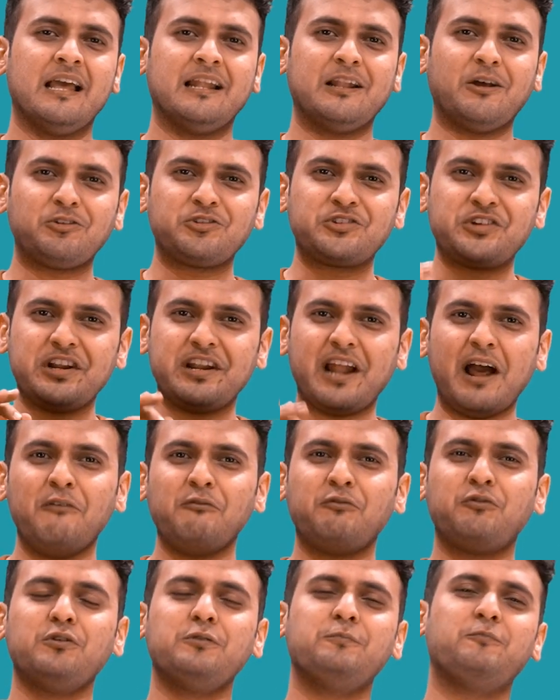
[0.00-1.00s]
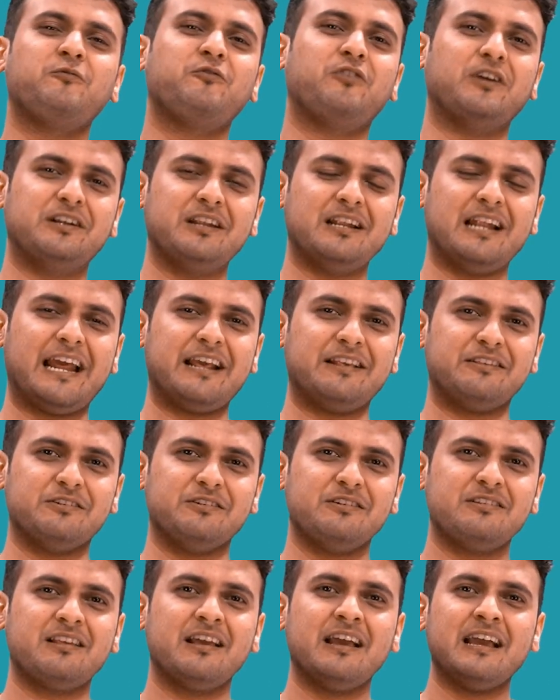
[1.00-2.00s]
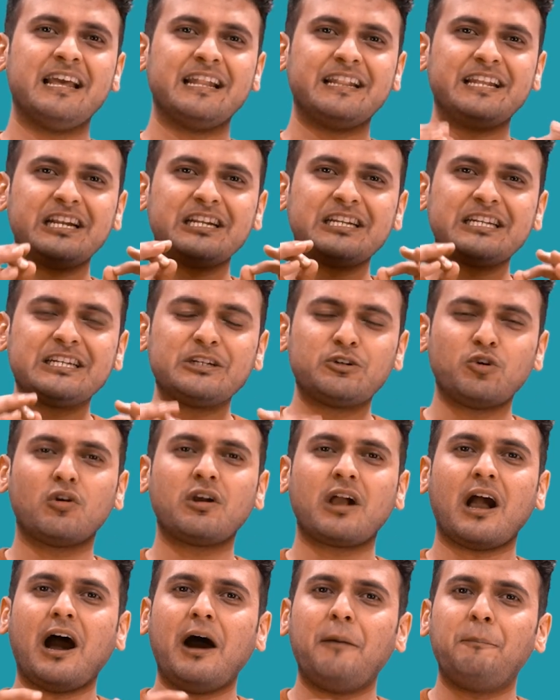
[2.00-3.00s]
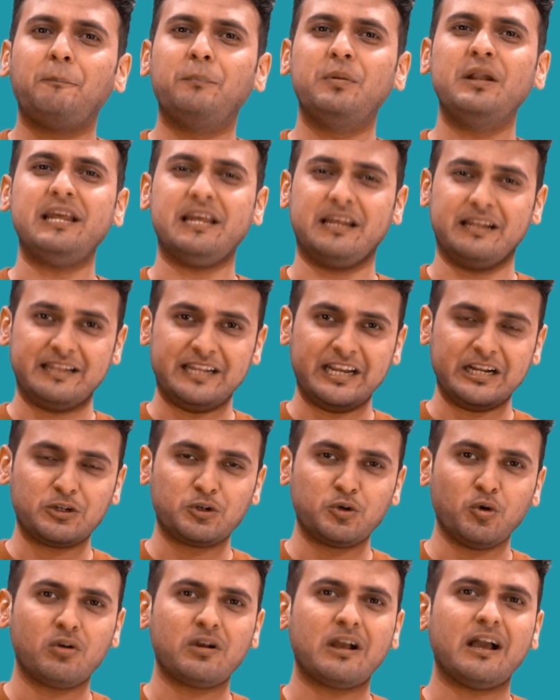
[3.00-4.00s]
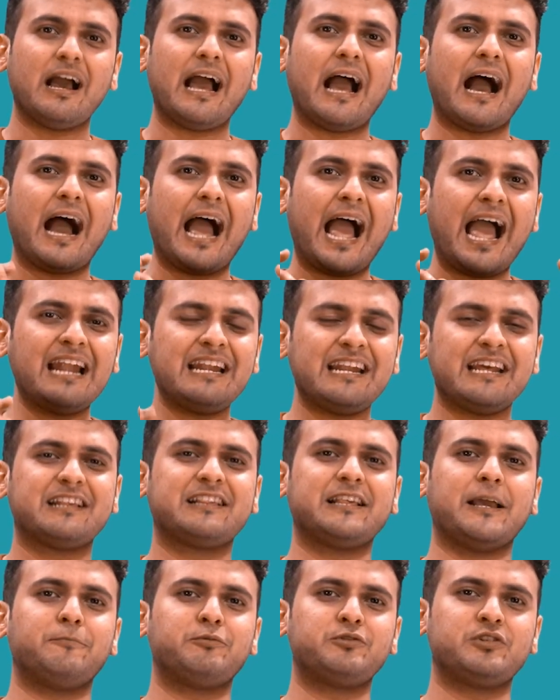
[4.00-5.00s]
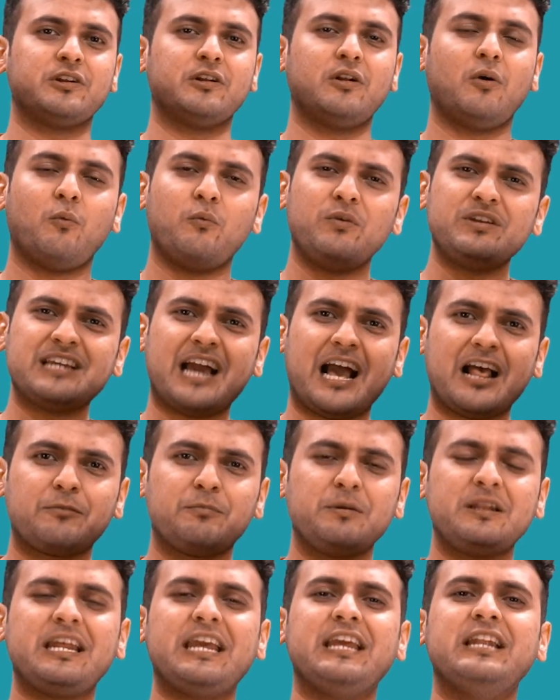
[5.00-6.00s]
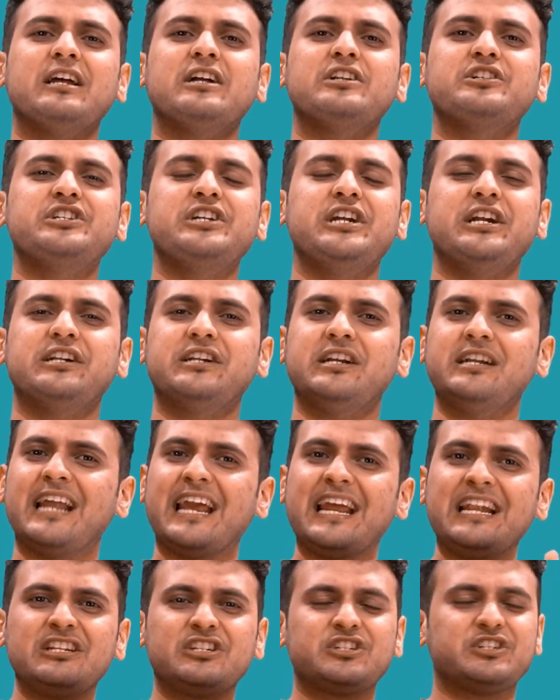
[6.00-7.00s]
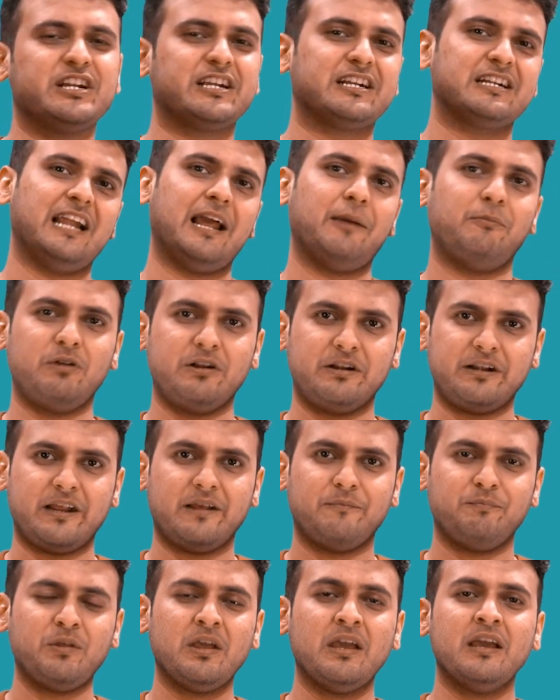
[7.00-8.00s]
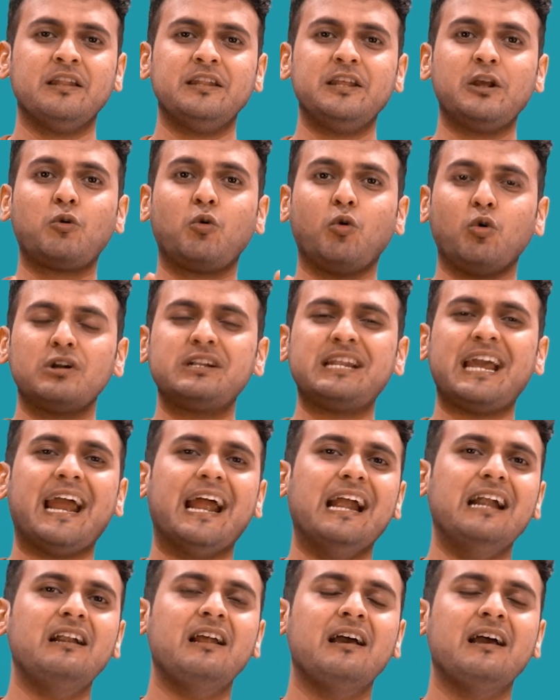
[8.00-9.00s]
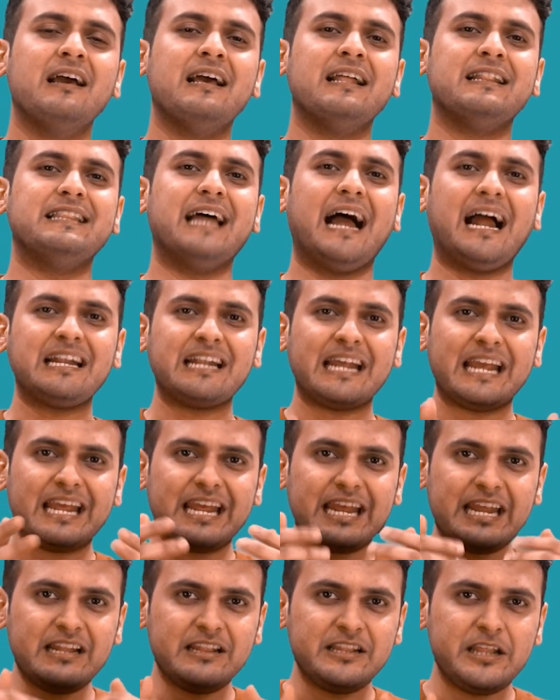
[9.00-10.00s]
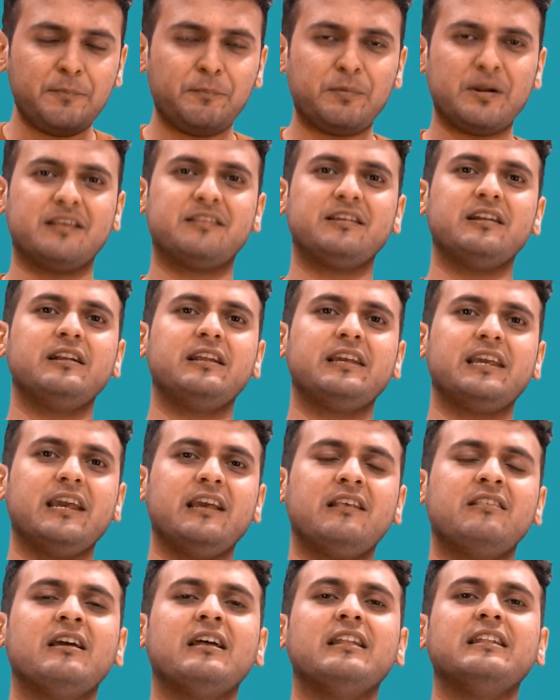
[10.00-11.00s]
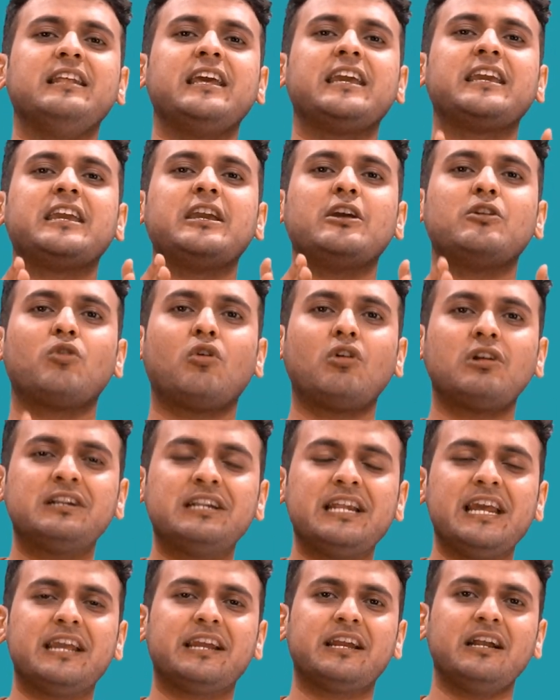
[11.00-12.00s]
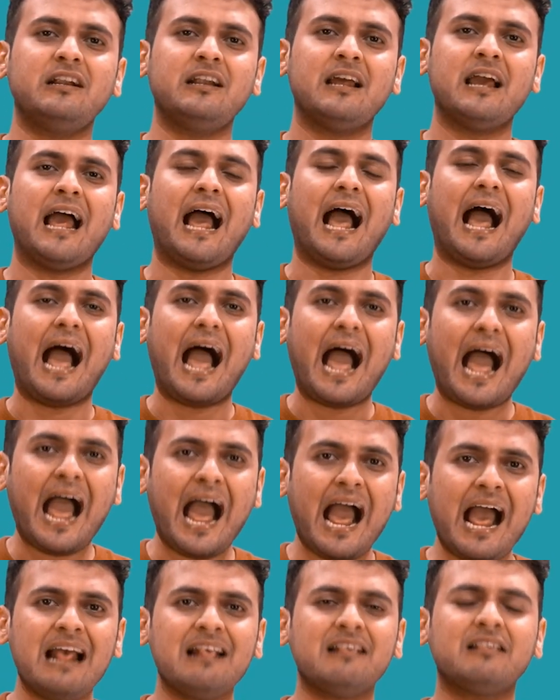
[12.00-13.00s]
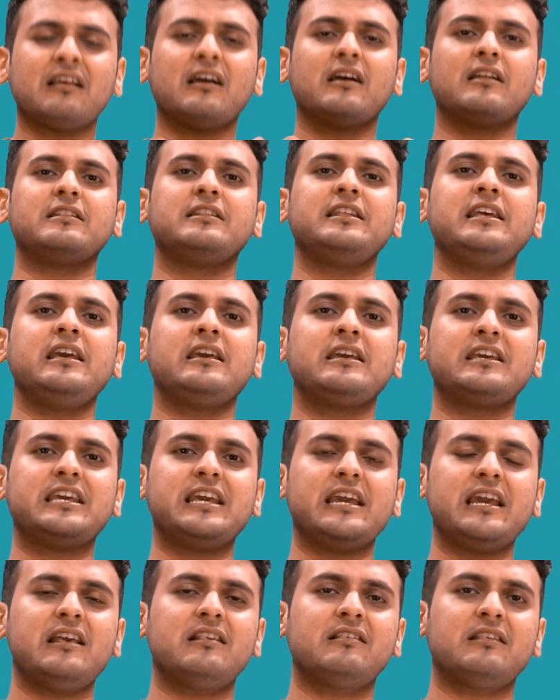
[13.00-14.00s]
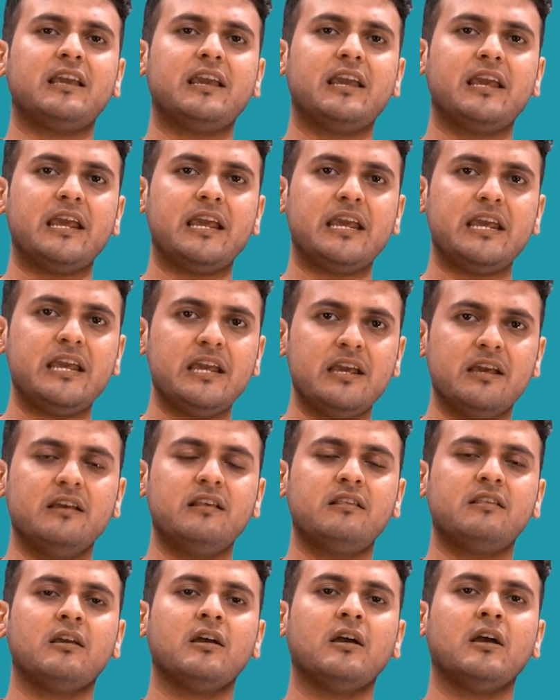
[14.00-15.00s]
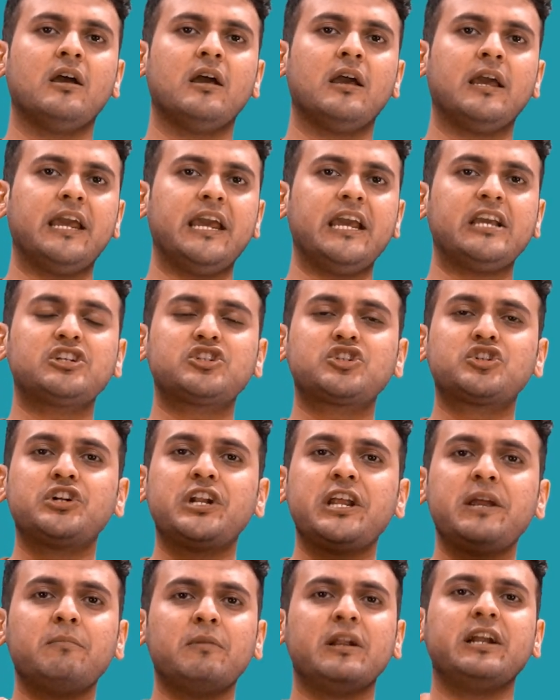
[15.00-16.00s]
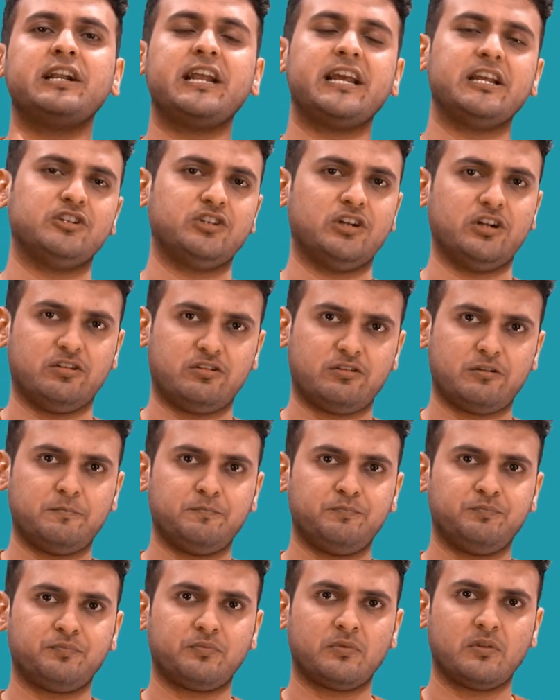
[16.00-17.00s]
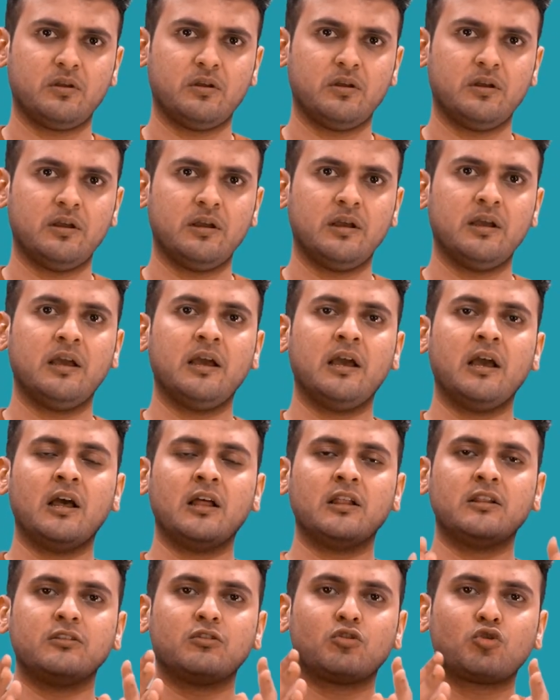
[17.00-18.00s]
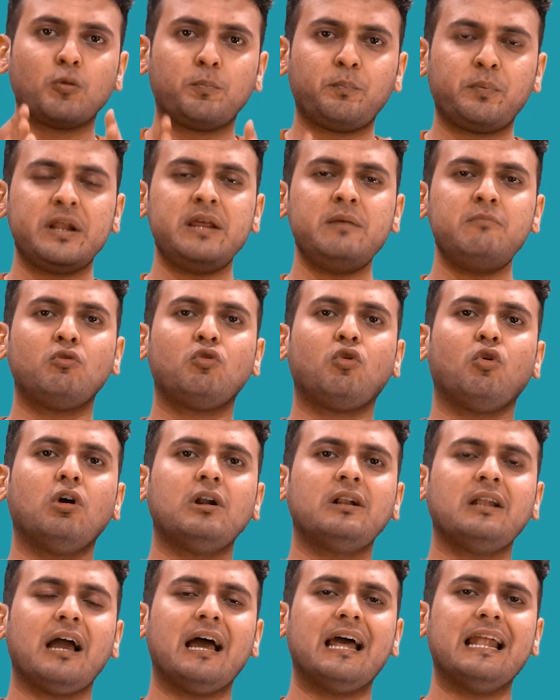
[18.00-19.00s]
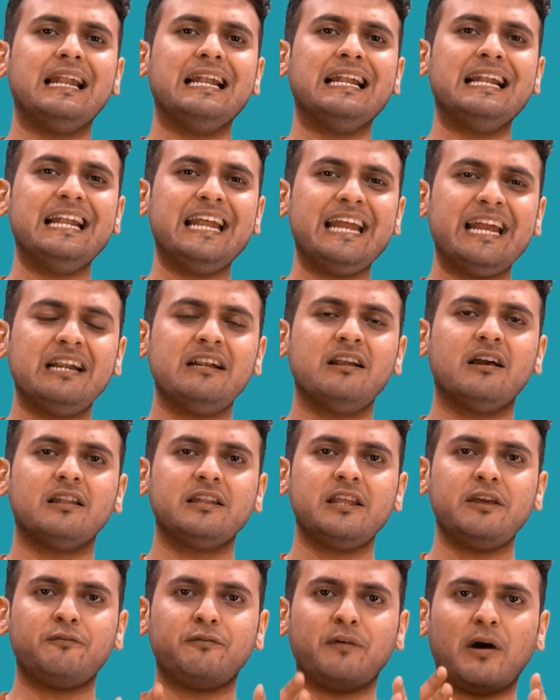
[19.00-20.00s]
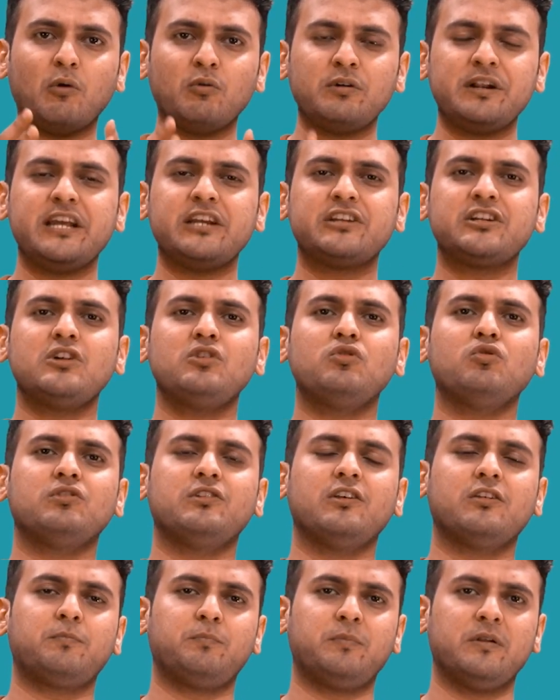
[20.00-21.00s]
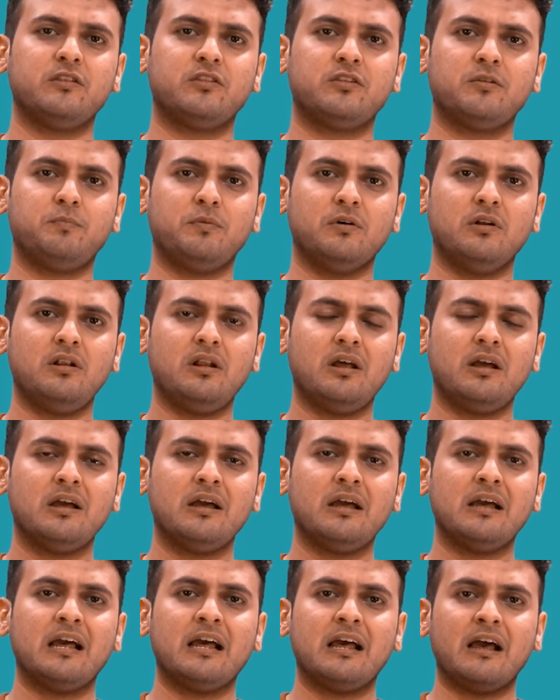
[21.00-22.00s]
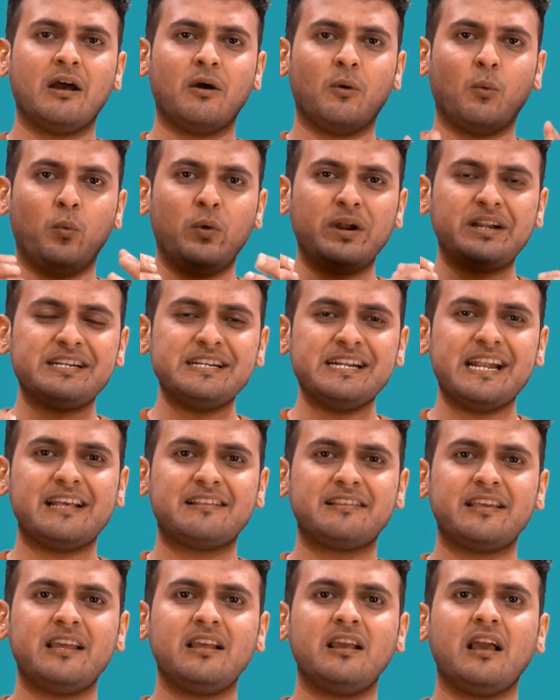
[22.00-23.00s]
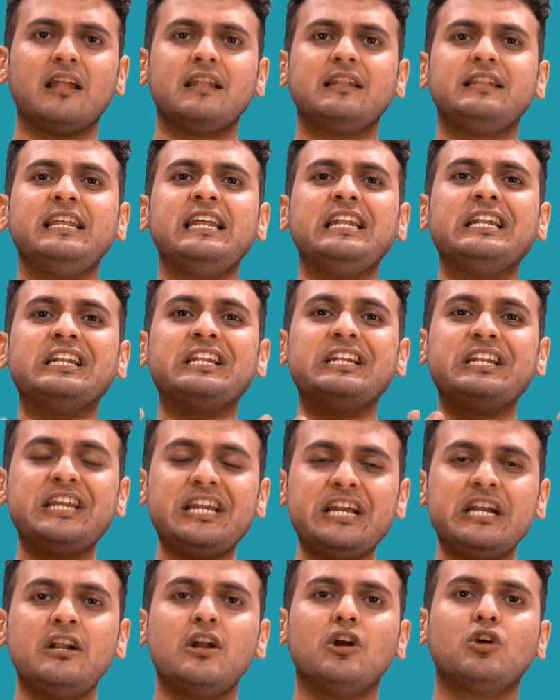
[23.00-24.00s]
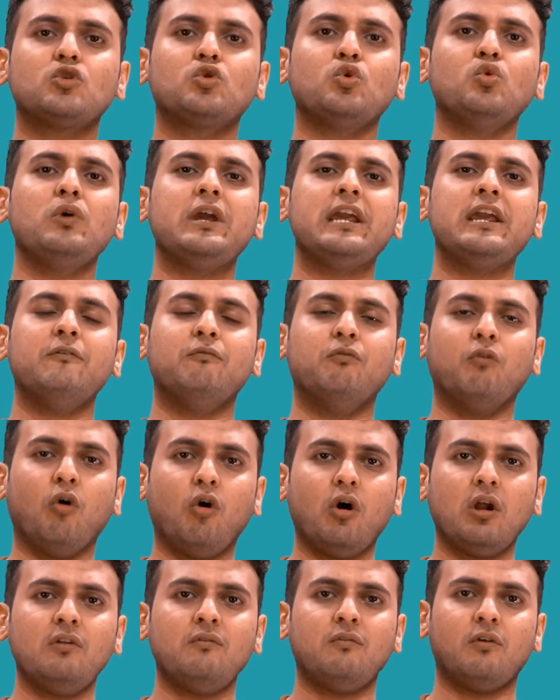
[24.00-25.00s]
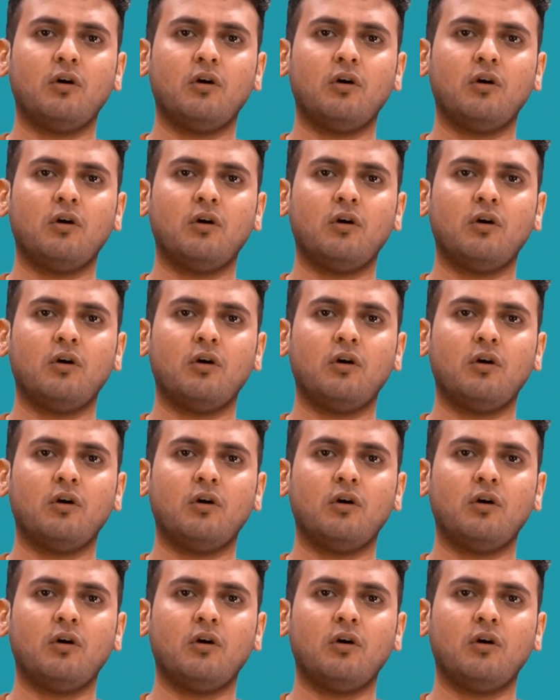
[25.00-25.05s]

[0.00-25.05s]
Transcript: Now, Shriram Food Fertilizers, they took a plea, they took an exception which has been enunciated in strict liability. The court held that in the present case, they cannot take it as the case is extremely dangerous. Supreme Court laid the foundation to this principle, witnessing the need to evolve